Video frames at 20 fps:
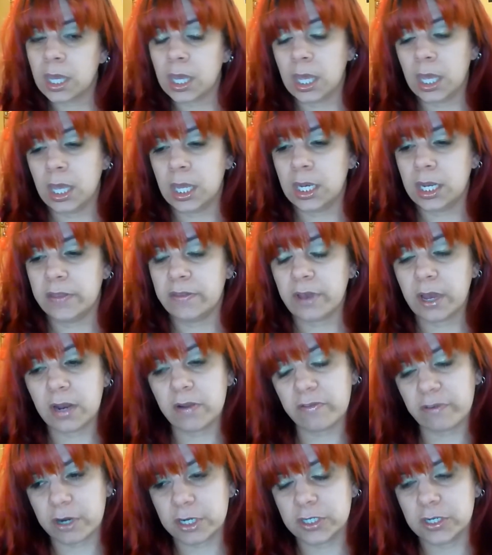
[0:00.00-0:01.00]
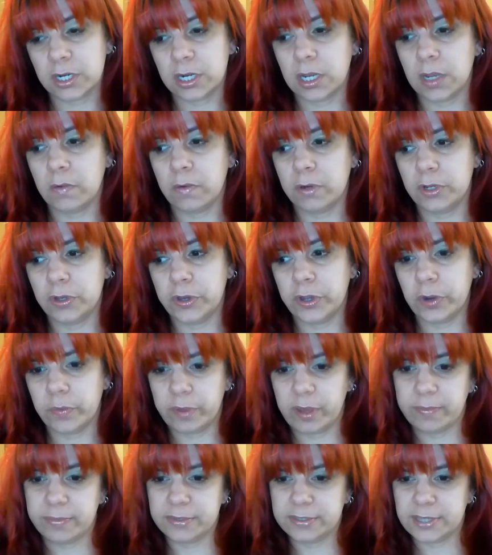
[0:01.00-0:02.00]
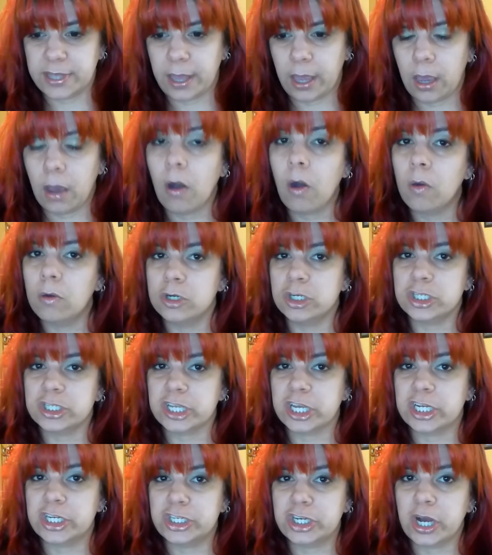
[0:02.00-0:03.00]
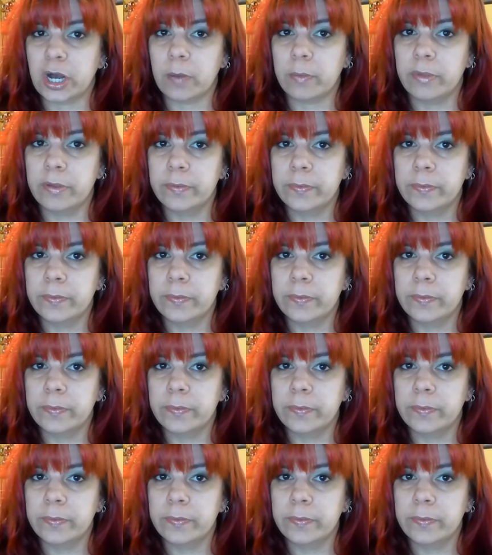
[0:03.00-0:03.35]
And it's kind of frustrating when you hear people say, oh, just get a job.